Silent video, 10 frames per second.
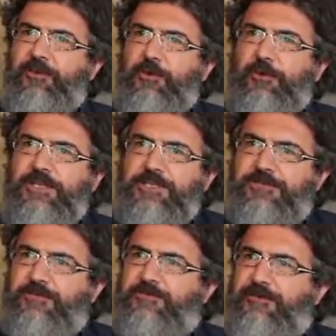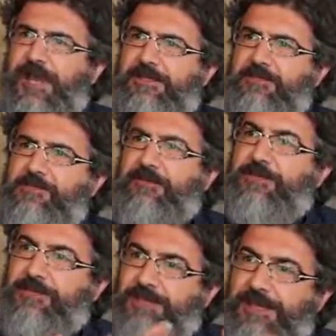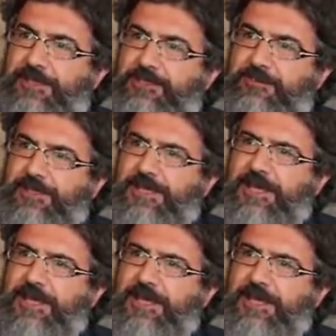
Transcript: So which is the strategy of the territory,